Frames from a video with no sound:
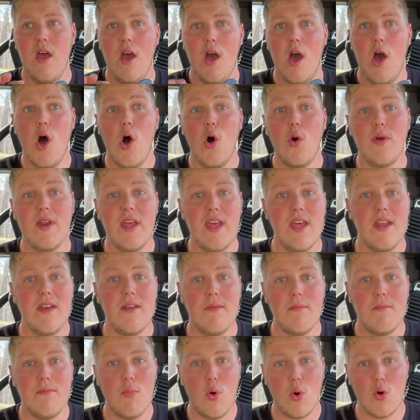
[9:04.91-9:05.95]
hone in
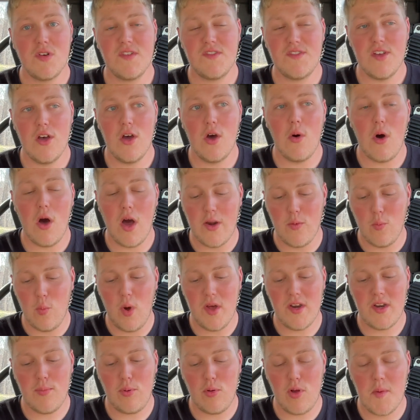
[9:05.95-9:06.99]
more so on
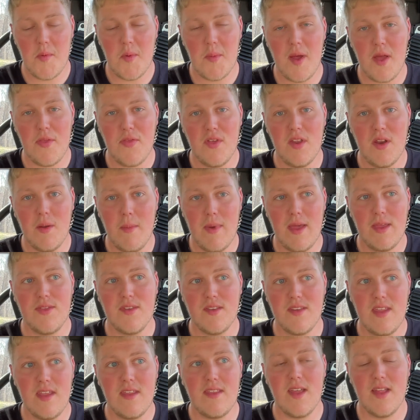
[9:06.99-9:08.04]
one deployment method and make the
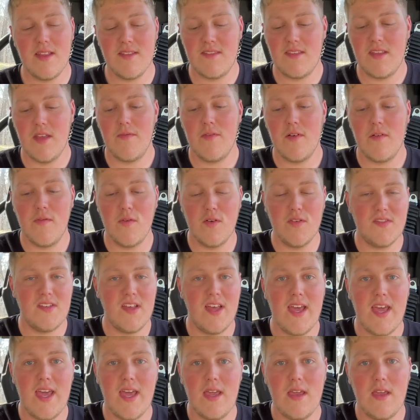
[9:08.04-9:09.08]
detent stiffer for
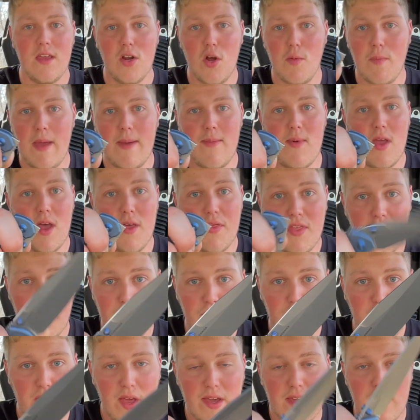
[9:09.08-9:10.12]
say, you know, maybe a thumb
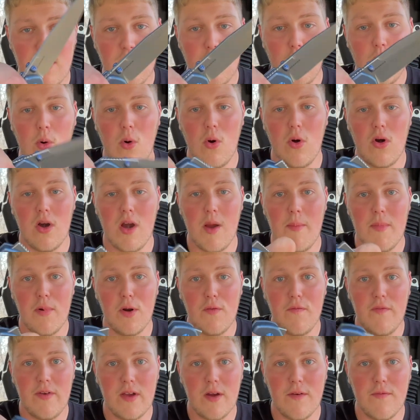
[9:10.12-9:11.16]
flick or a middle
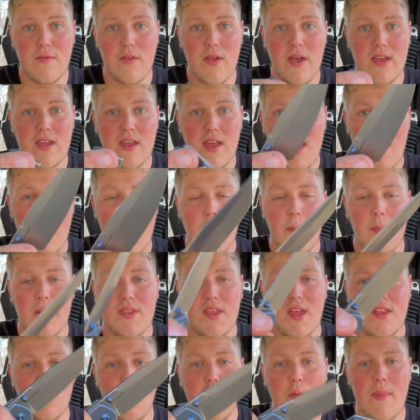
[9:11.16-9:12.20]
finger flick, but
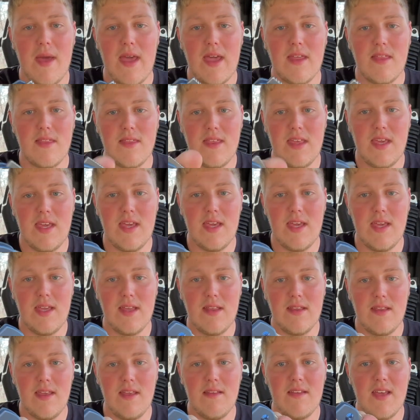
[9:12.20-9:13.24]
then they'll make the
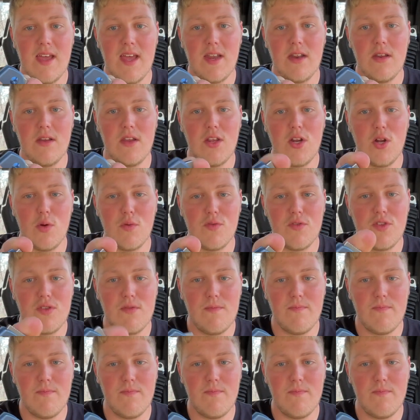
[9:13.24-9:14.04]
detent, you know,